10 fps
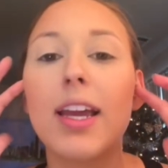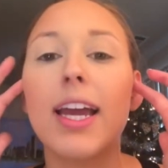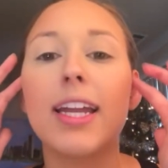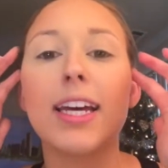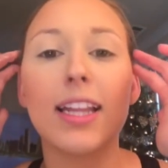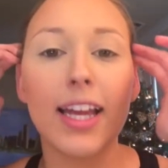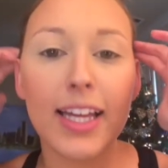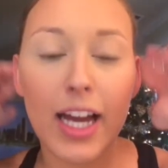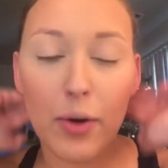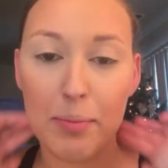and I
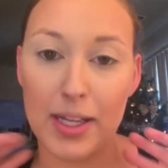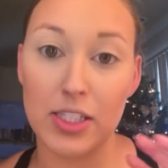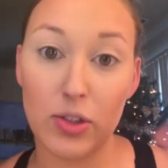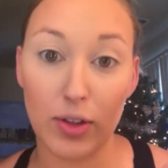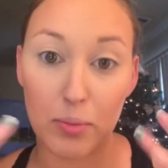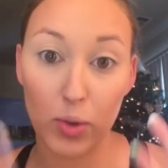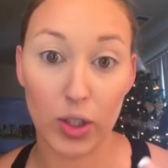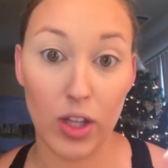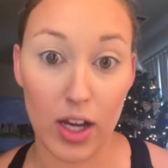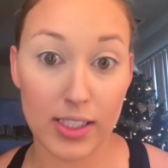like how it makes you look more
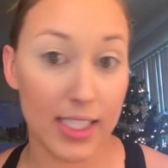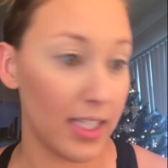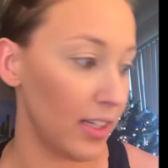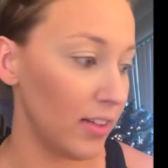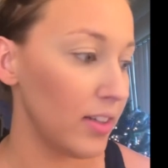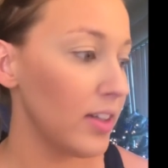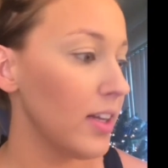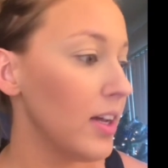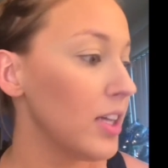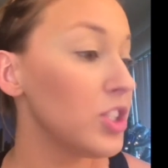glossy and
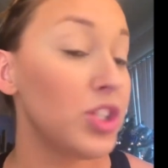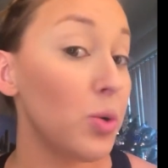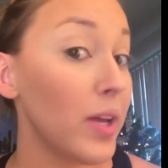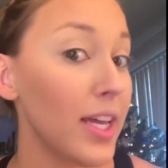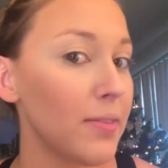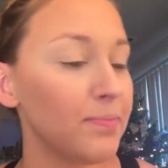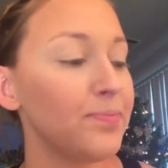dewy.